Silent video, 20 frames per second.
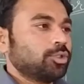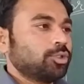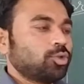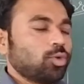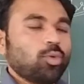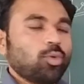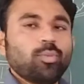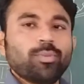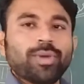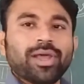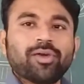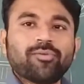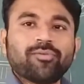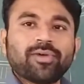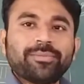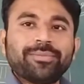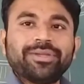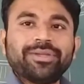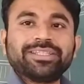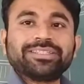So
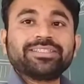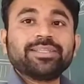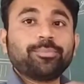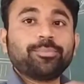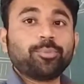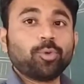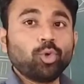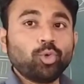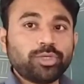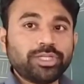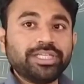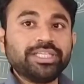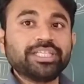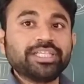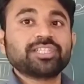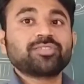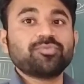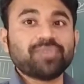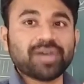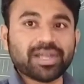myofibril is the
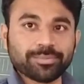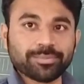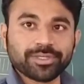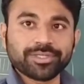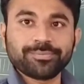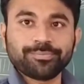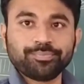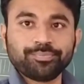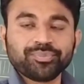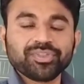proteinous fiber